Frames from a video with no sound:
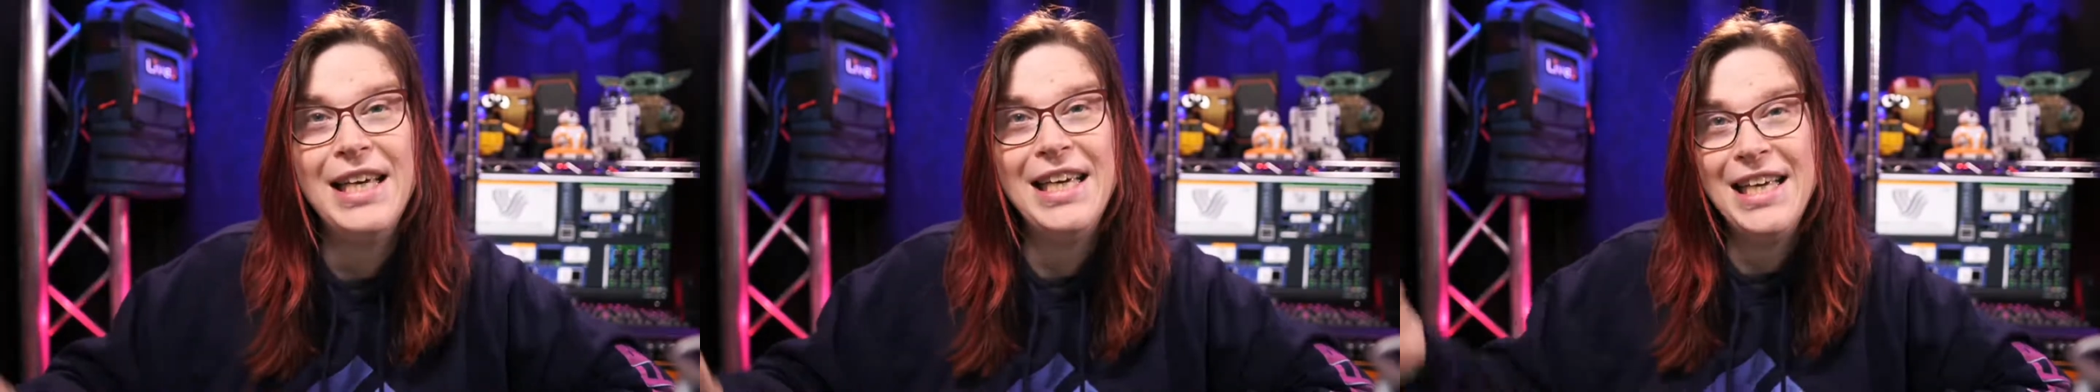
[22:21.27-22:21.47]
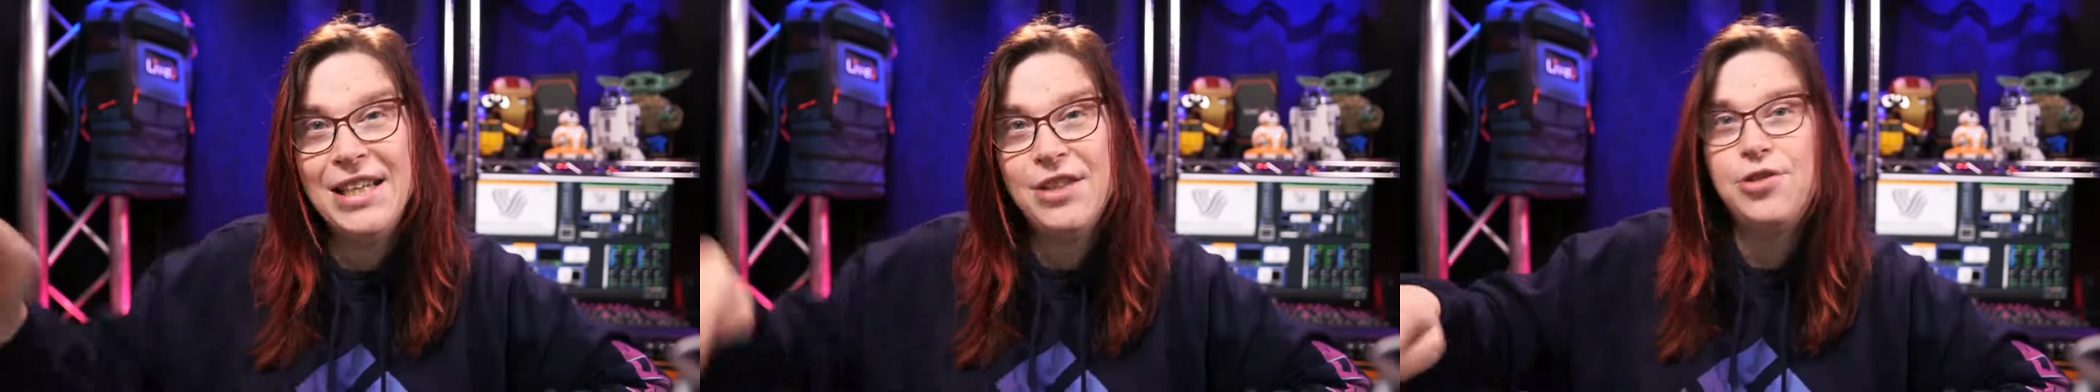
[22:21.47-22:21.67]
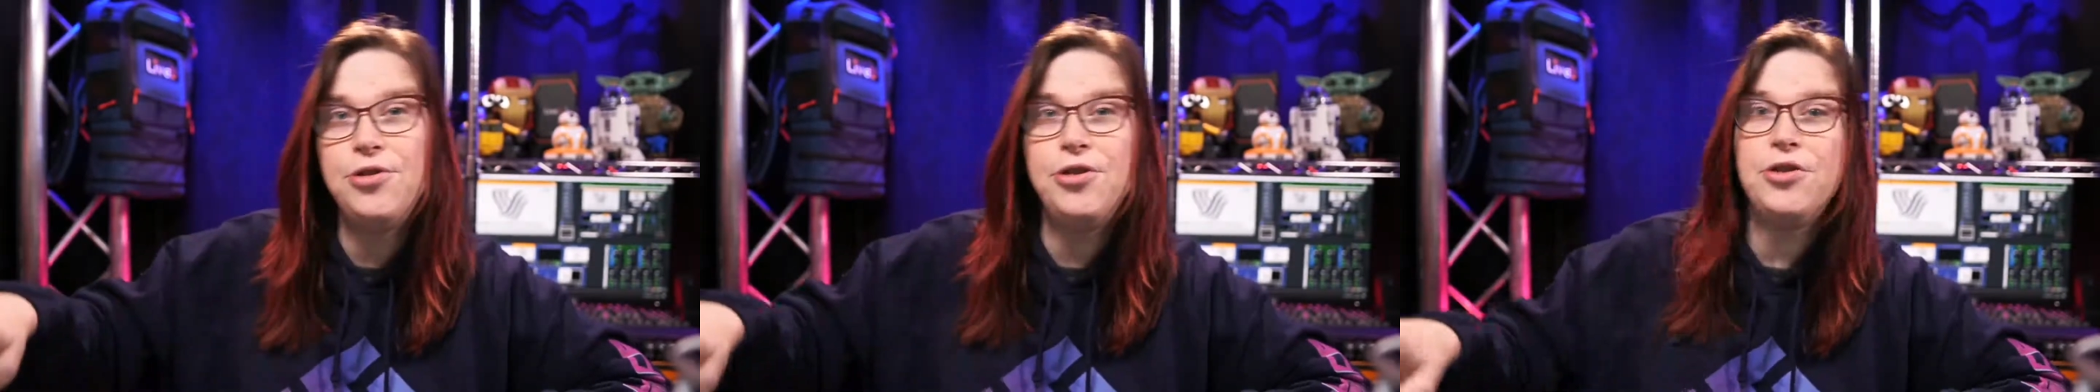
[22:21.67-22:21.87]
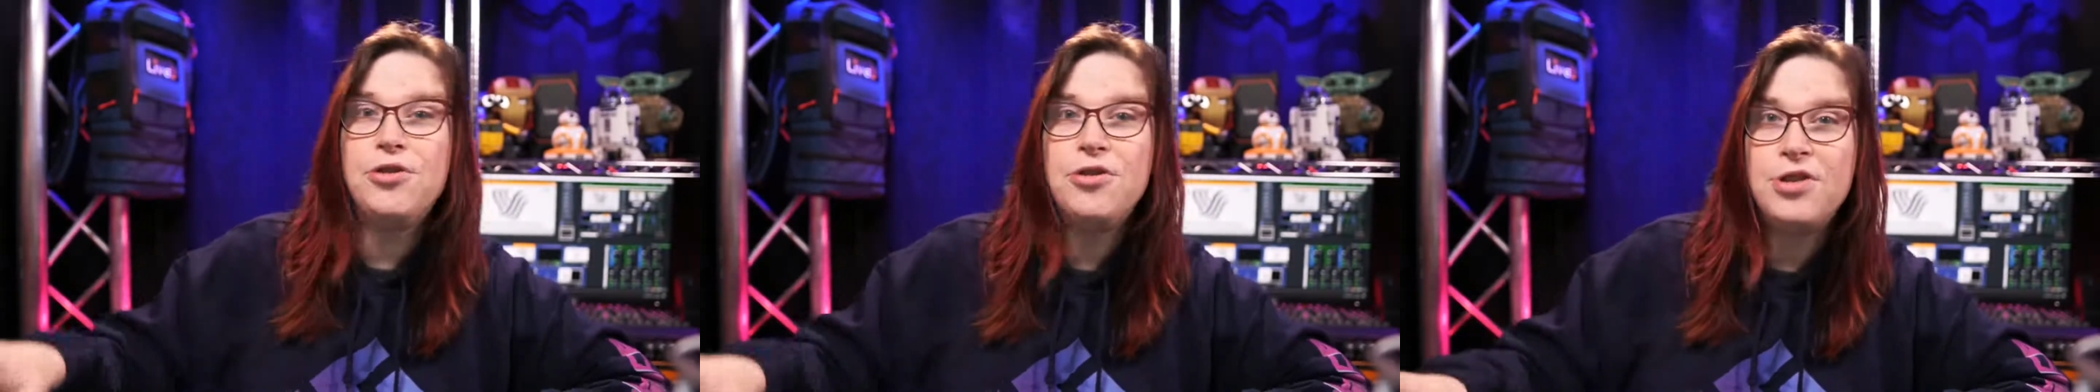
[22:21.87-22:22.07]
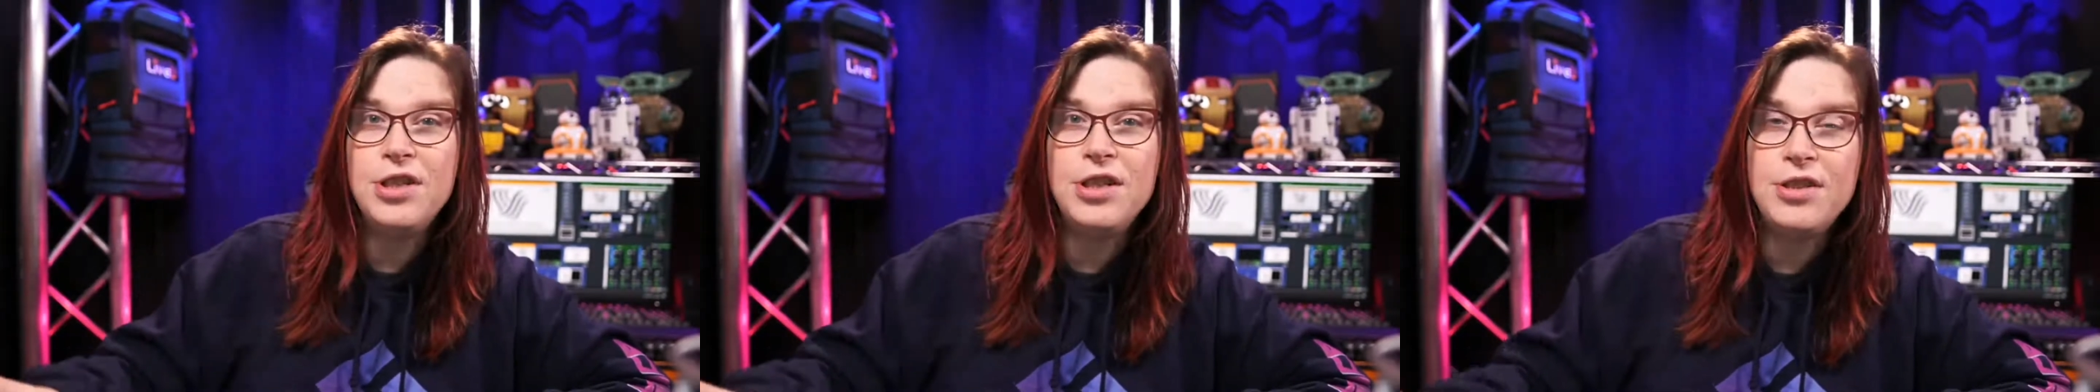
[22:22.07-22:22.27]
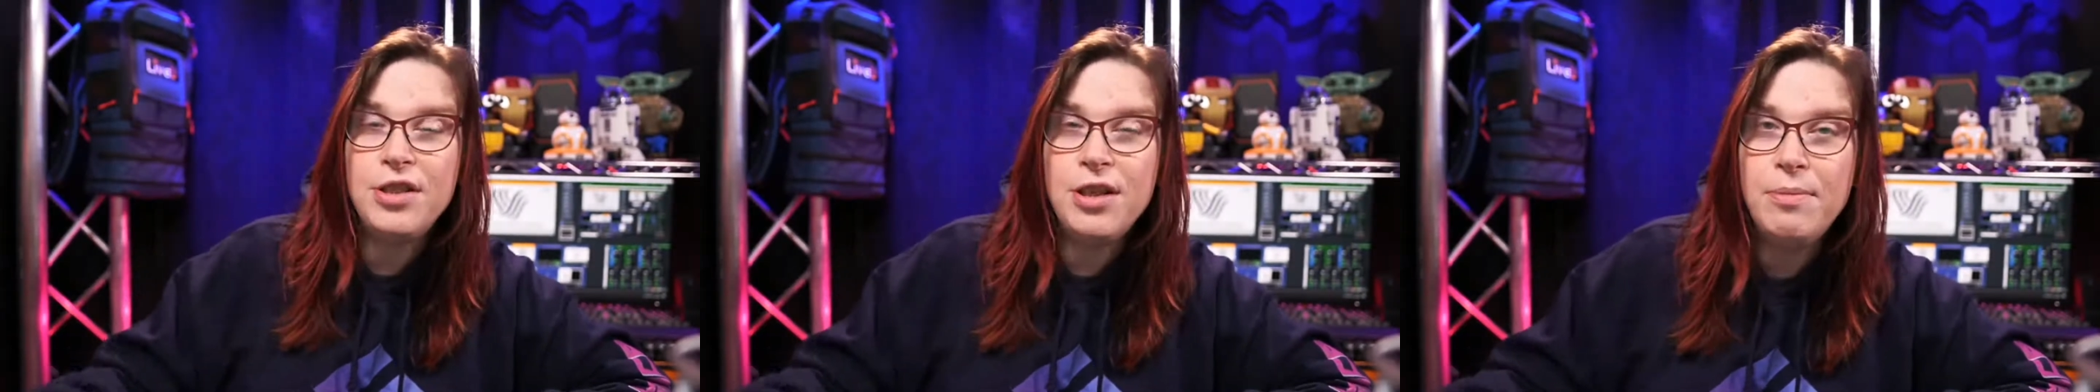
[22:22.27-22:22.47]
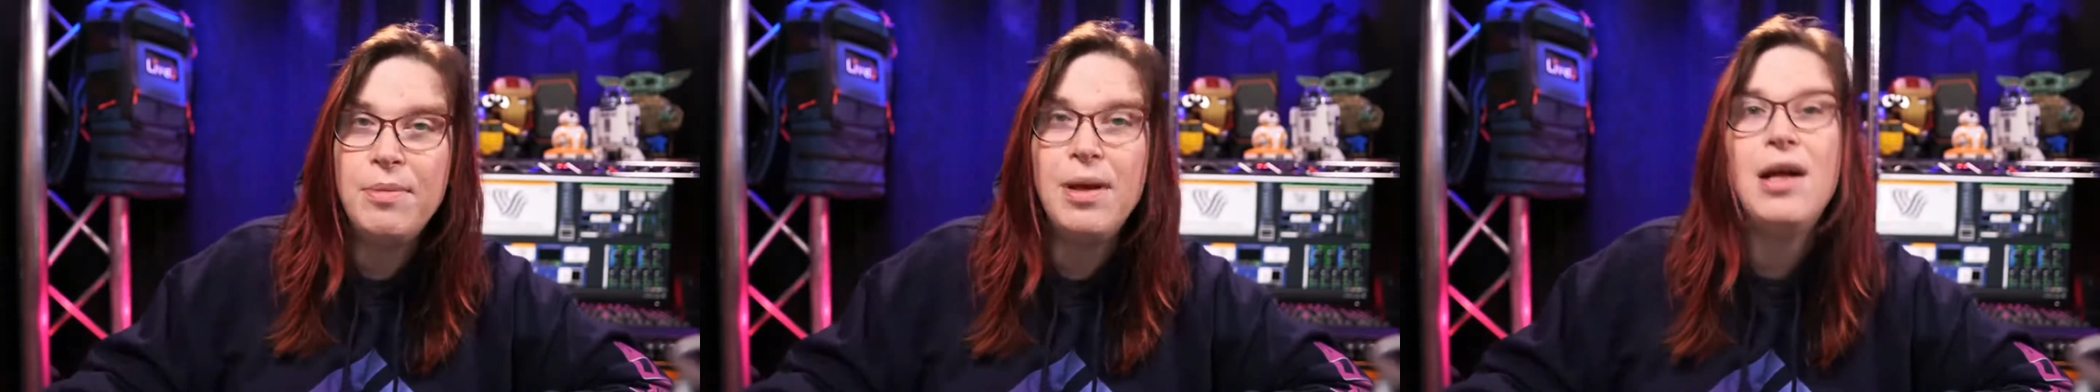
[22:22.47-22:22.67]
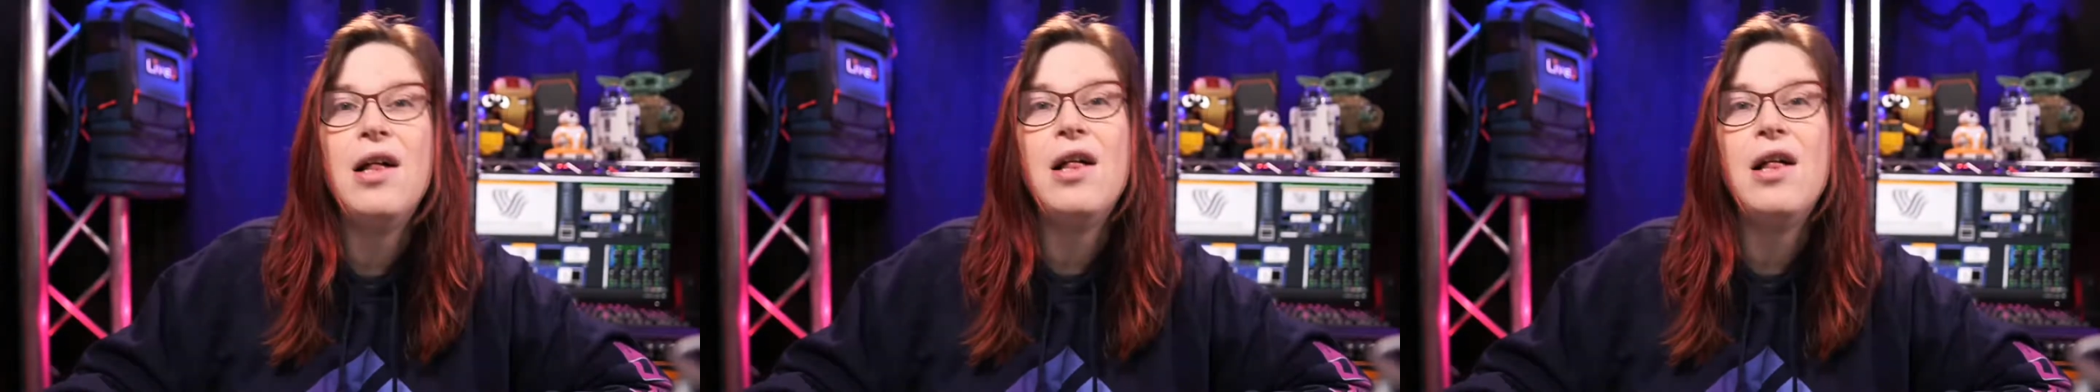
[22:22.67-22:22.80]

into your system,